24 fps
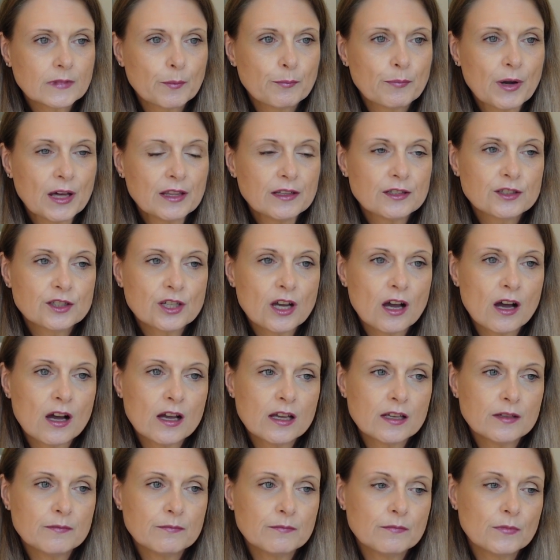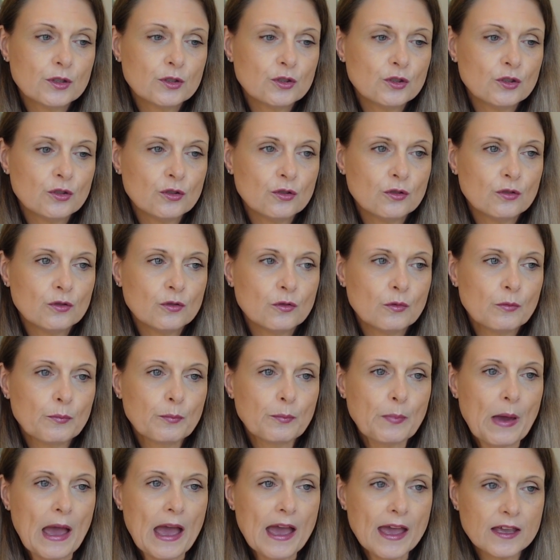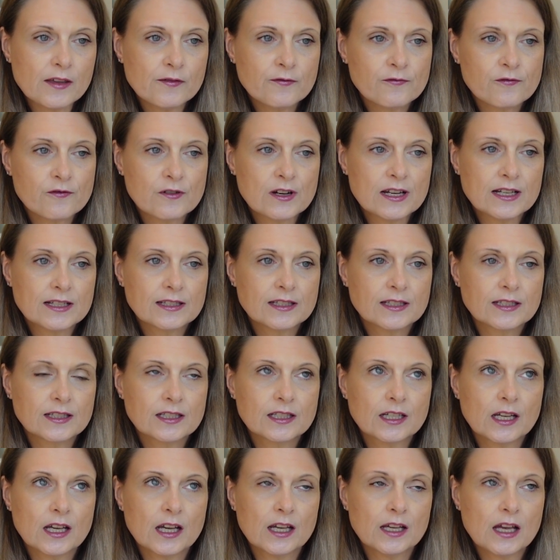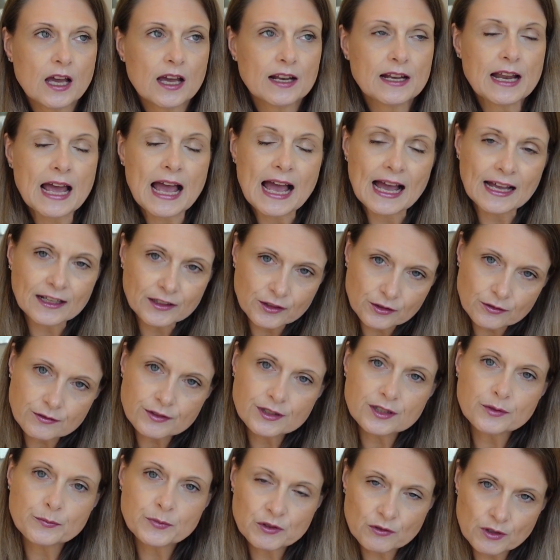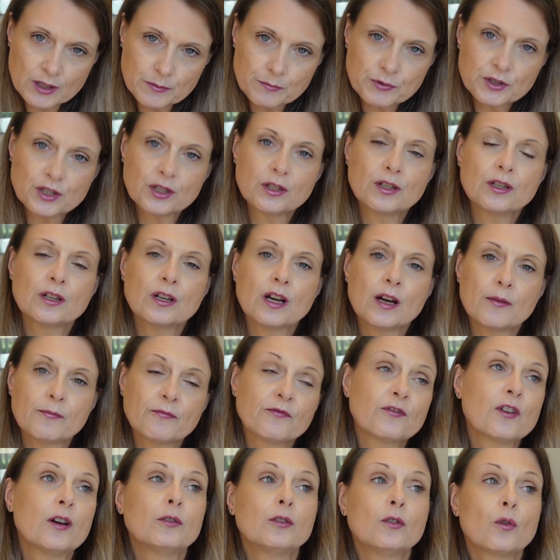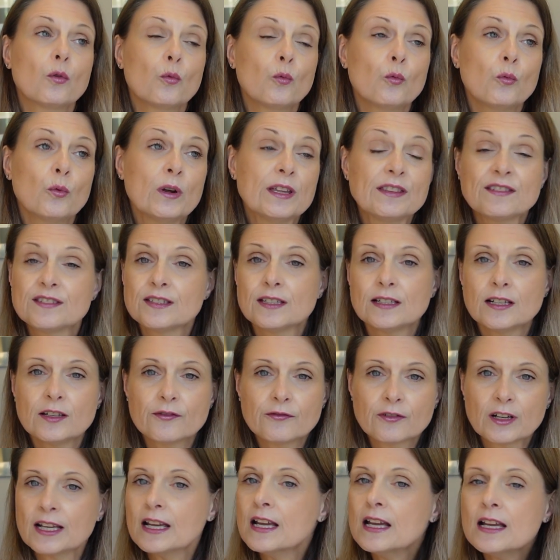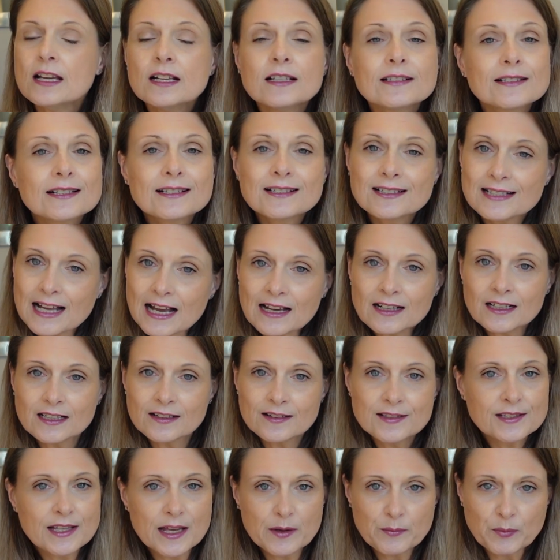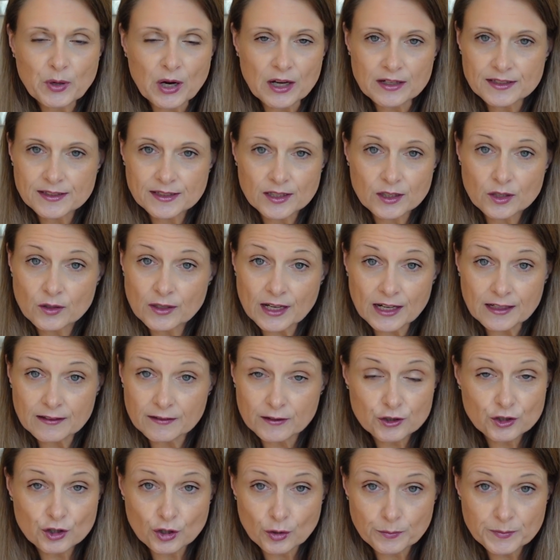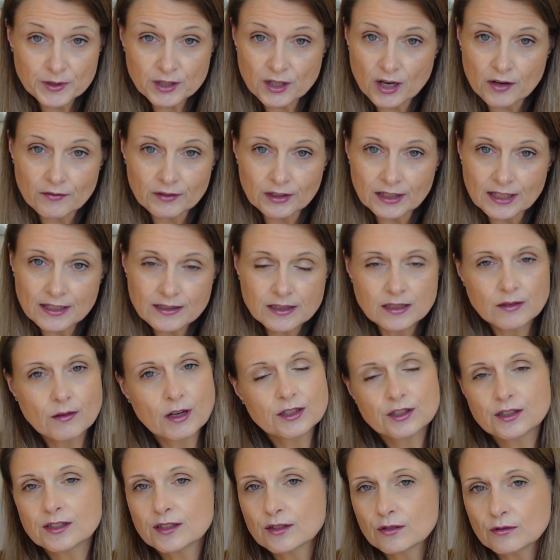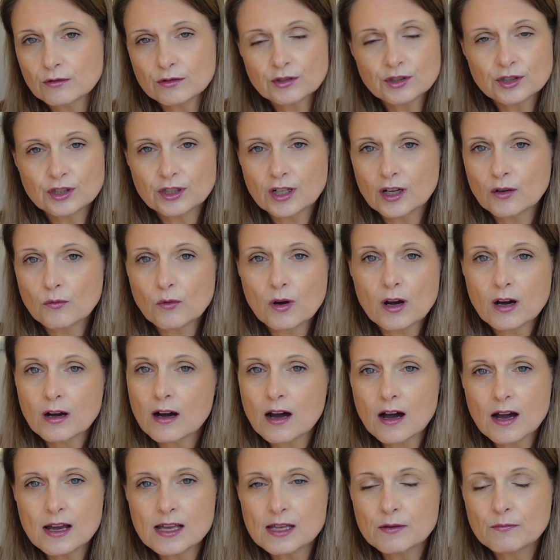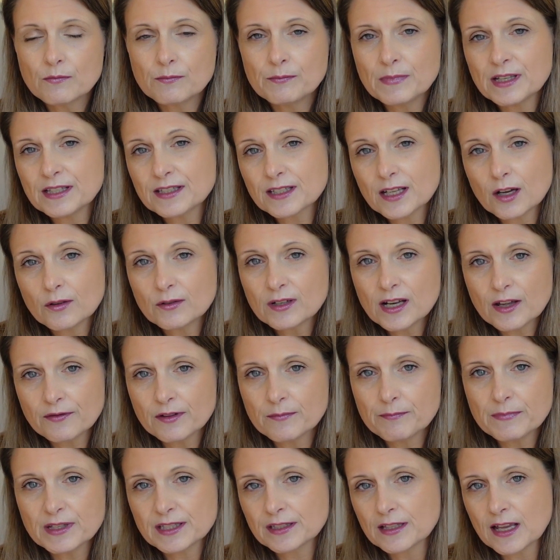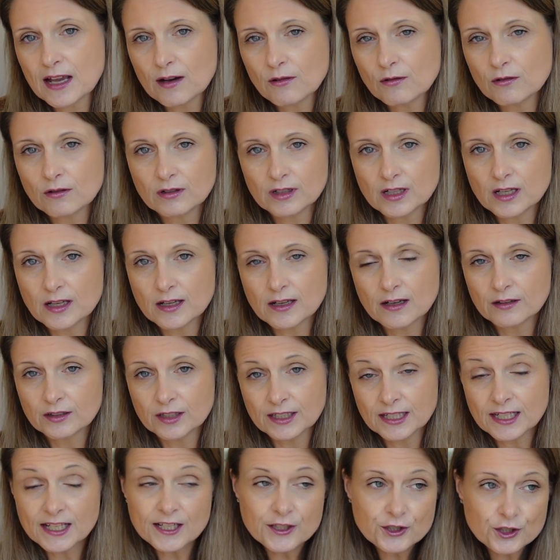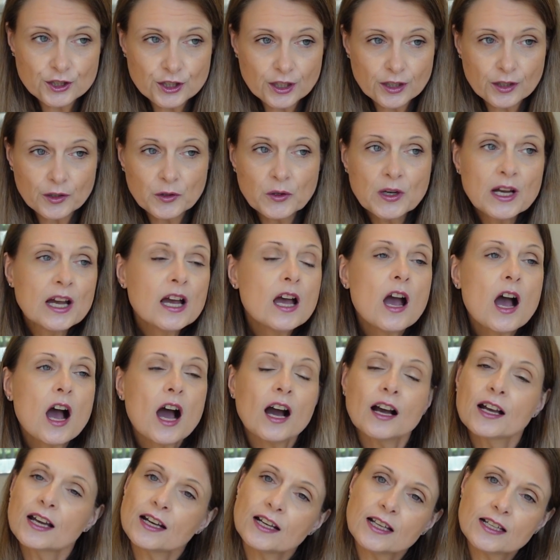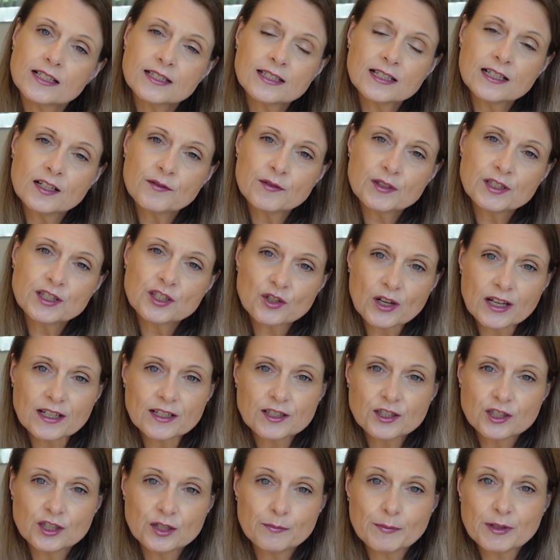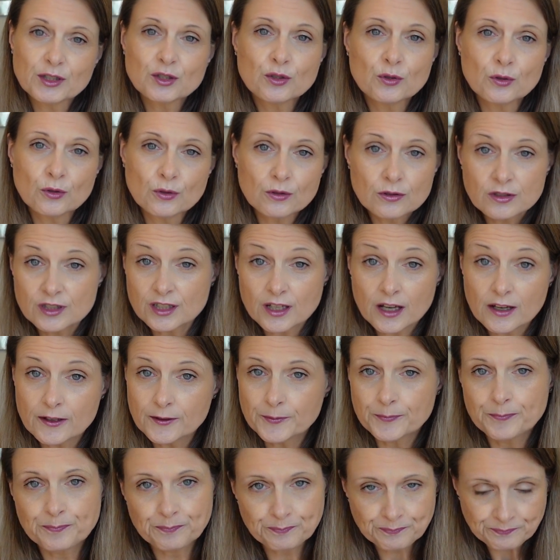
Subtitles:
By the time you pay for it, an annual subscription upfront with delivery is exactly the same price that you get in the shops currently. So I just thought, you know what, it means I'll never miss out on an issue. I'll get it delivered straight to my door. So